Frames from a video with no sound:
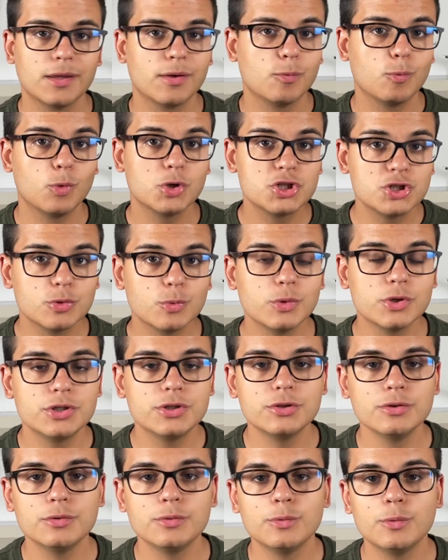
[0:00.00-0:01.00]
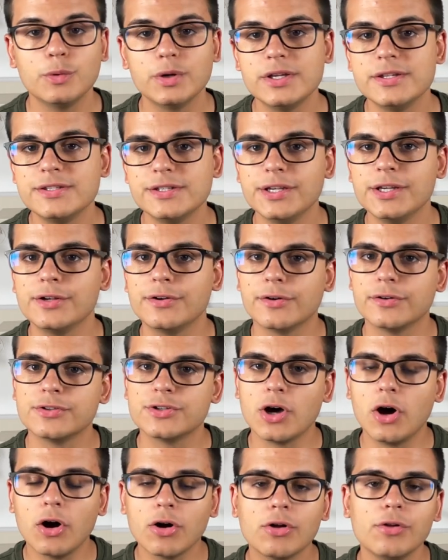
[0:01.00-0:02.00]
What you would do is either
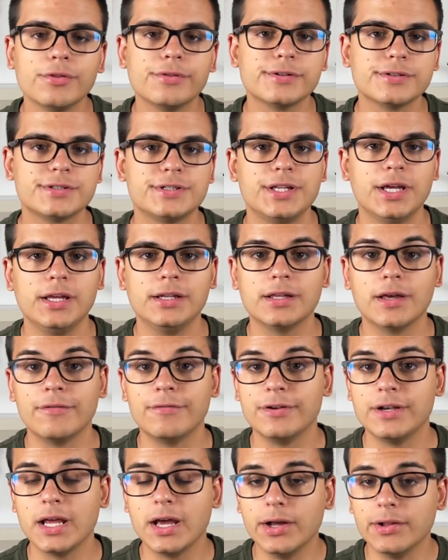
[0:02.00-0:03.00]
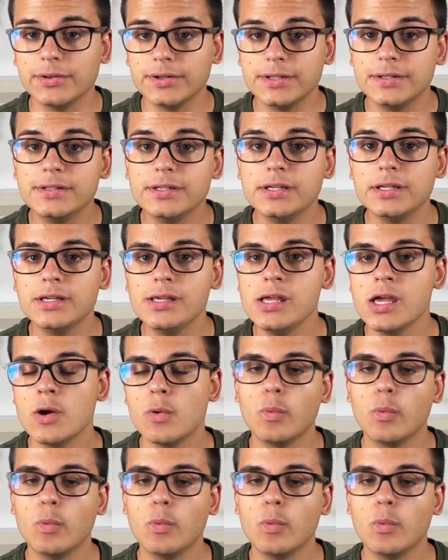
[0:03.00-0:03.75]
toggle the state of an LED